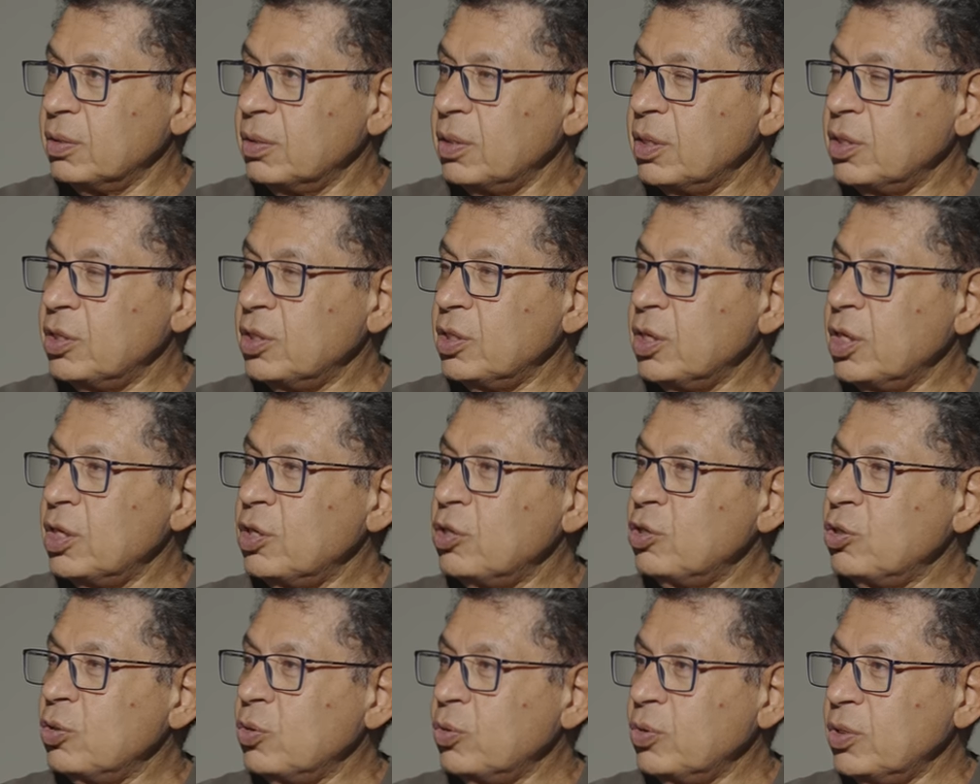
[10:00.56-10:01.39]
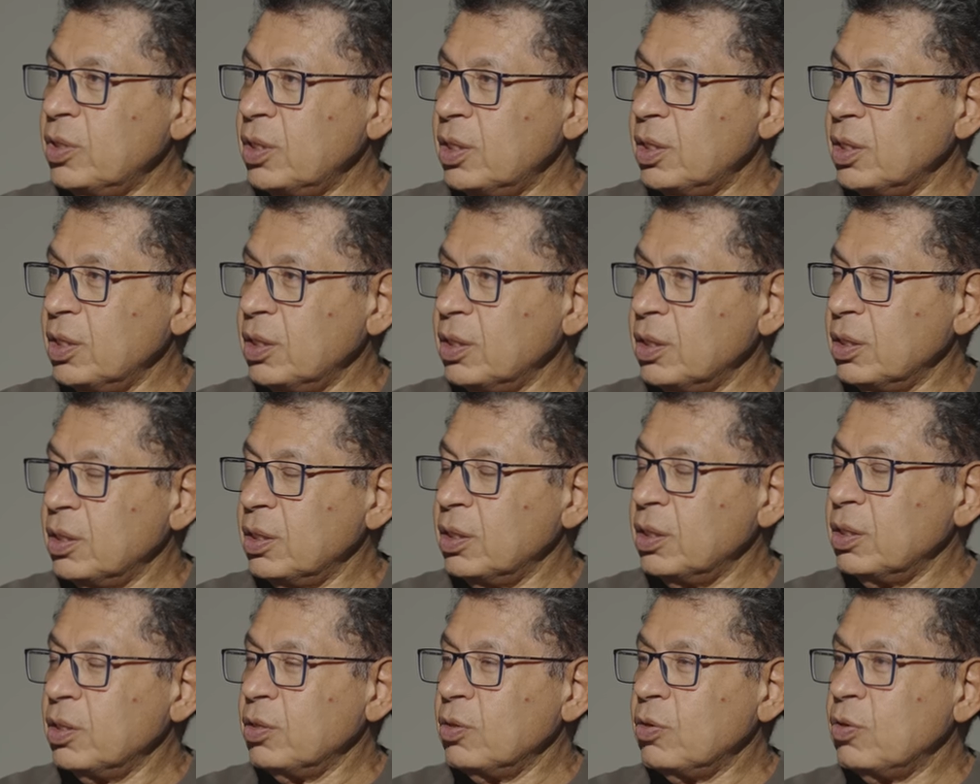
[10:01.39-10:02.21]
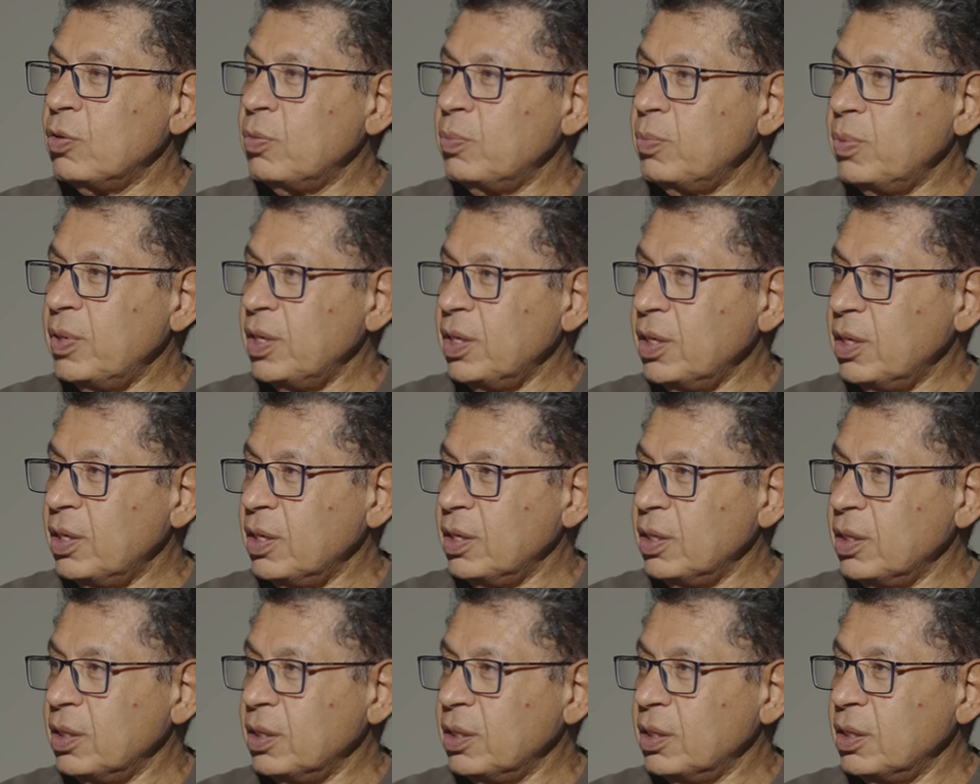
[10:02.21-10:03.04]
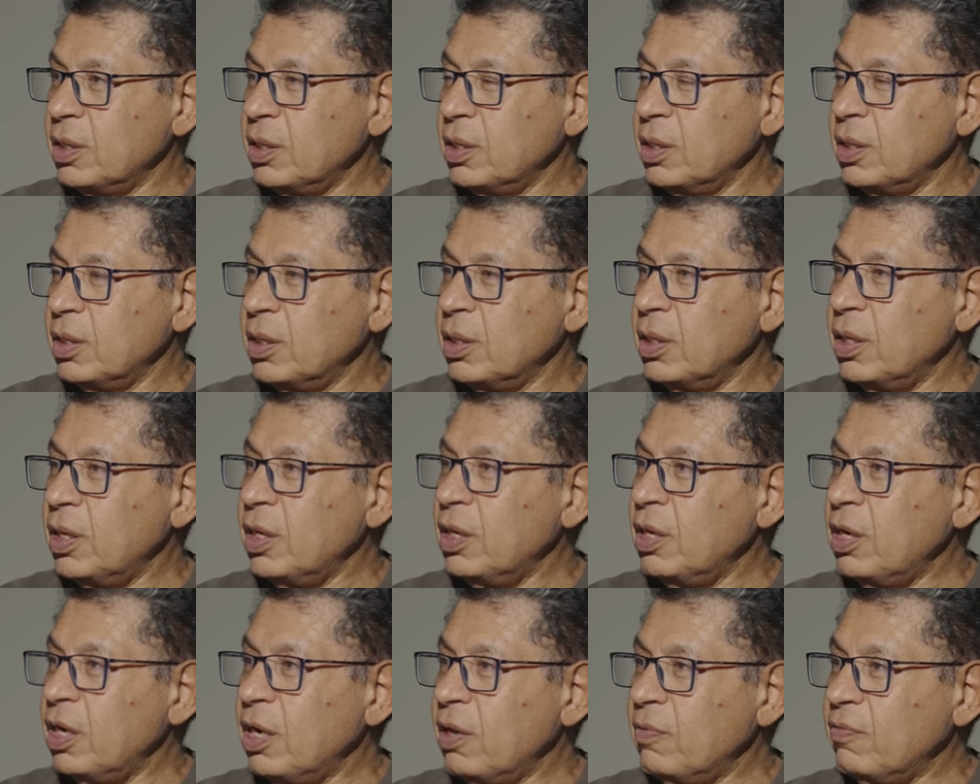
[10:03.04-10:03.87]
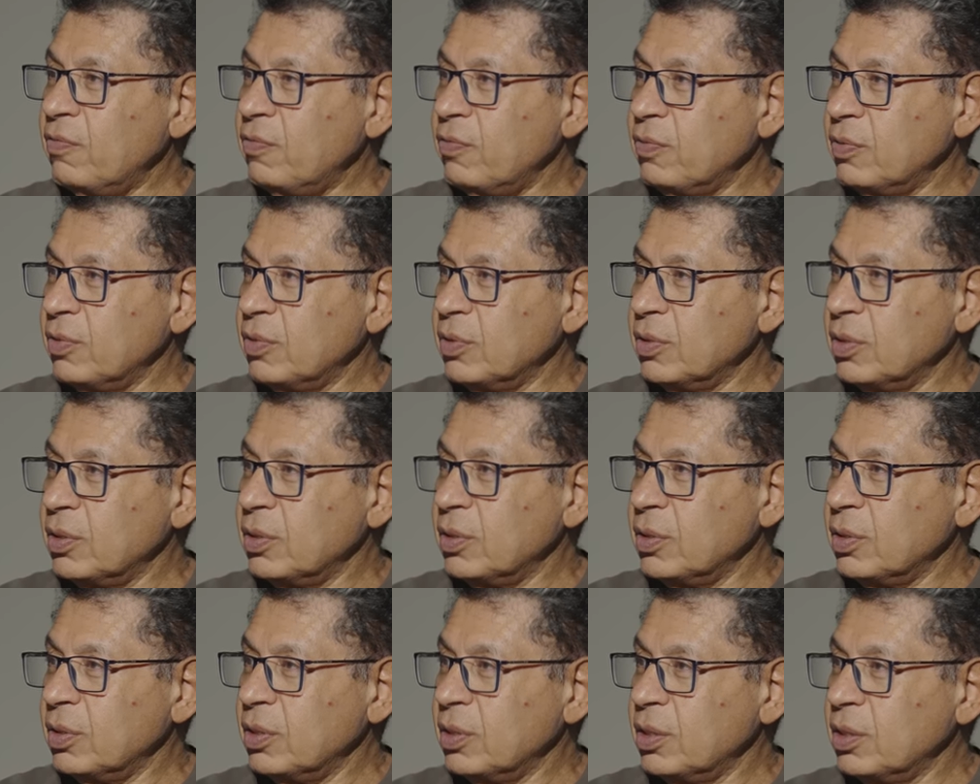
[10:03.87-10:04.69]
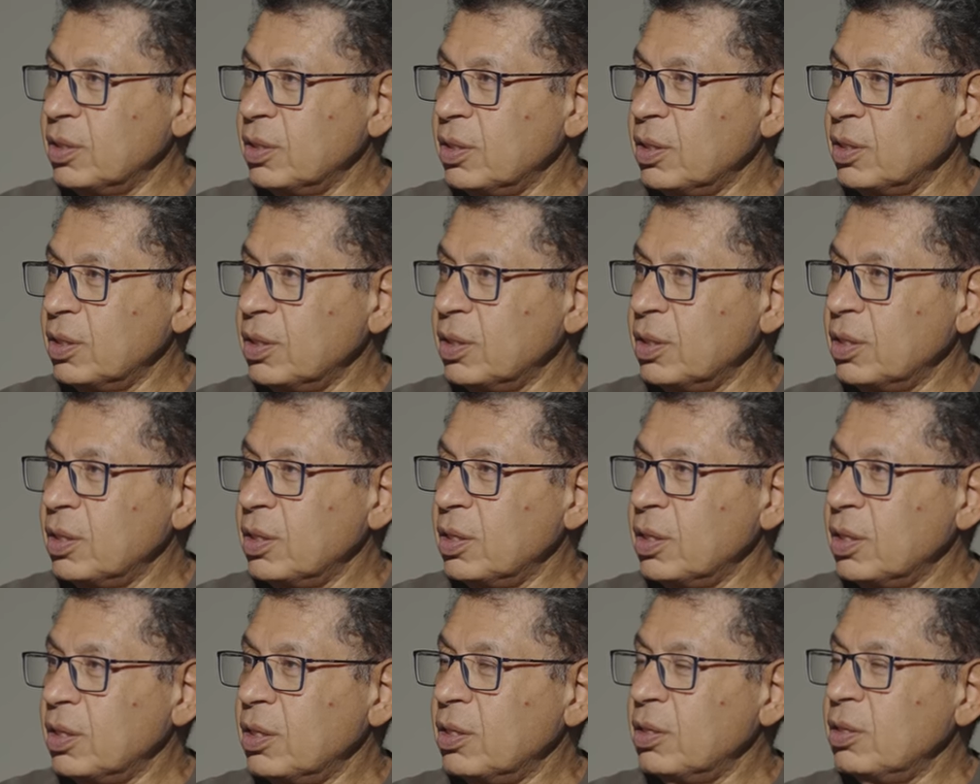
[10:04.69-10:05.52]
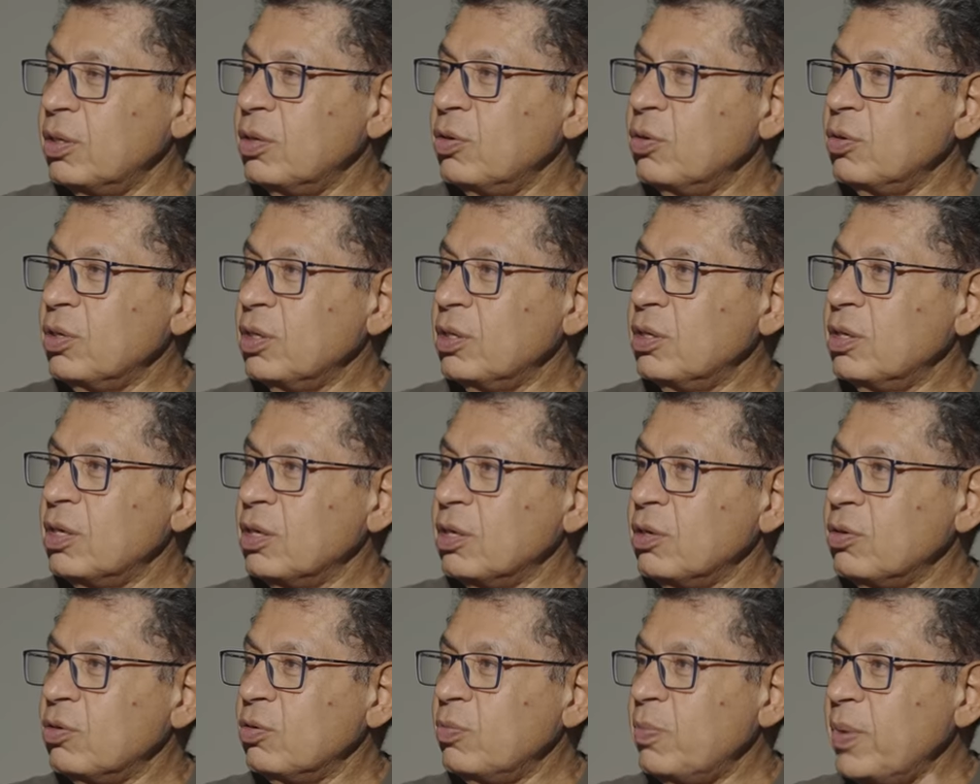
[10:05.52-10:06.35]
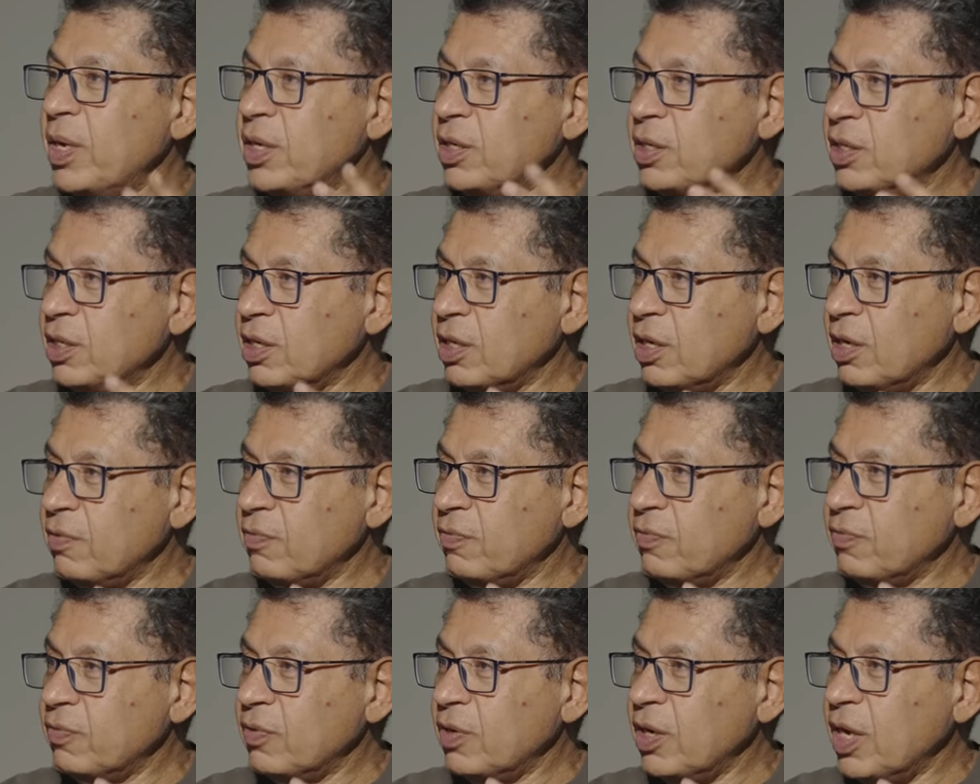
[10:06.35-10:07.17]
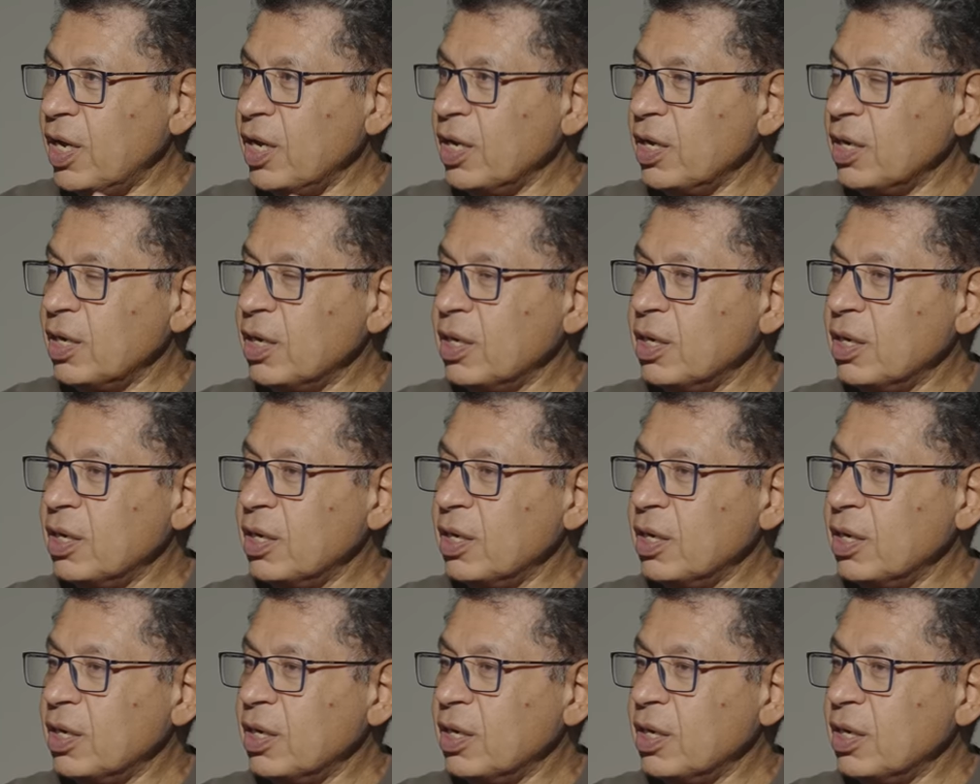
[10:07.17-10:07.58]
that's totally, completely in love. Mm-hmm. Not the romantic love, like